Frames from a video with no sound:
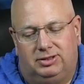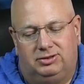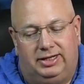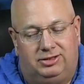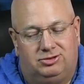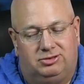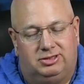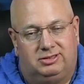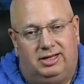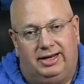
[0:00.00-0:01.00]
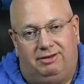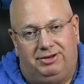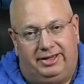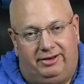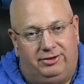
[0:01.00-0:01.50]
Mother Nature does not
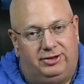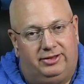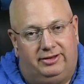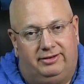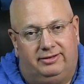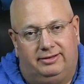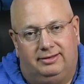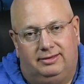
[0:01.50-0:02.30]
have a calculator.